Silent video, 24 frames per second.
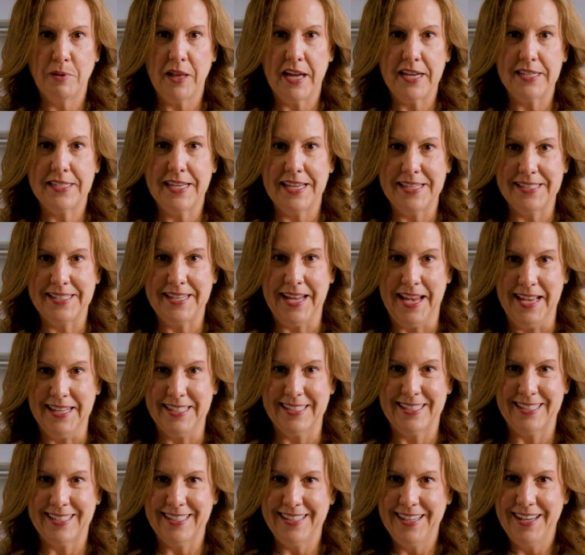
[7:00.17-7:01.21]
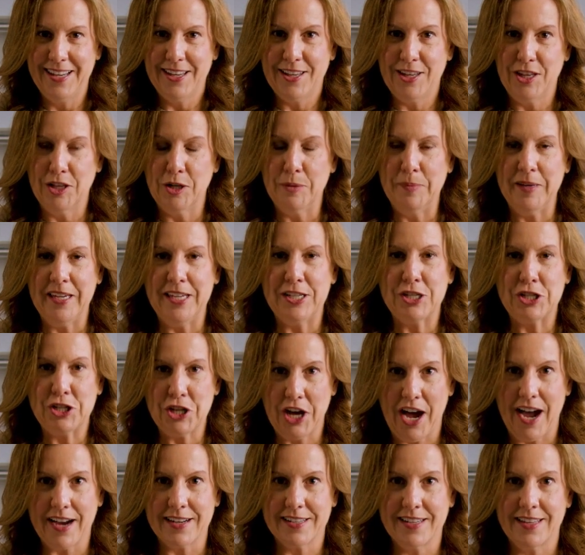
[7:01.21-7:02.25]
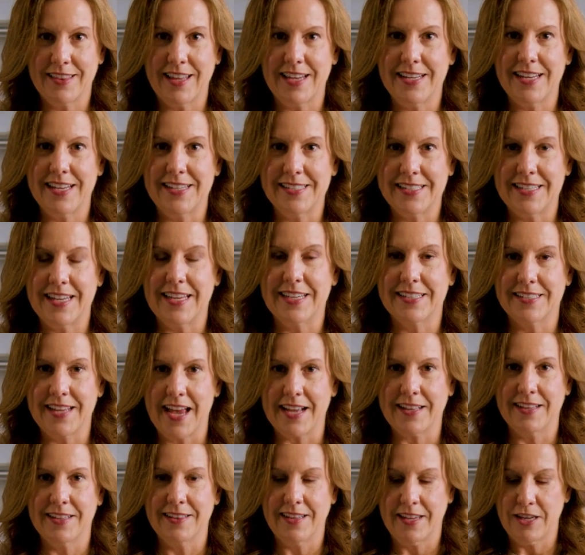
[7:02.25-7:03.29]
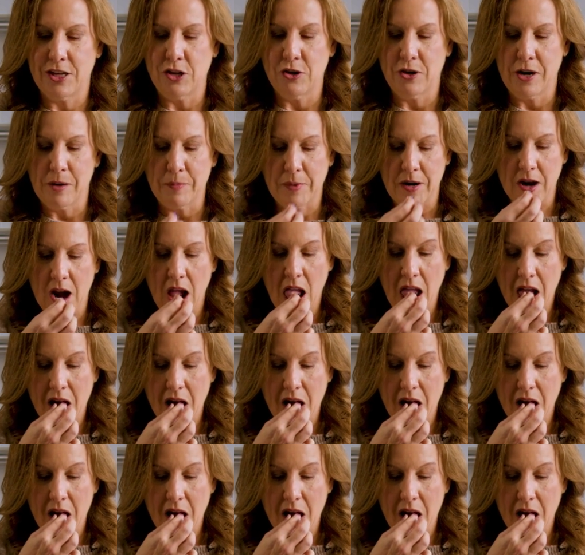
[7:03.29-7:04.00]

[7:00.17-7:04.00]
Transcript: blind taste test, you'll be shocked. They taste exactly like cucumber.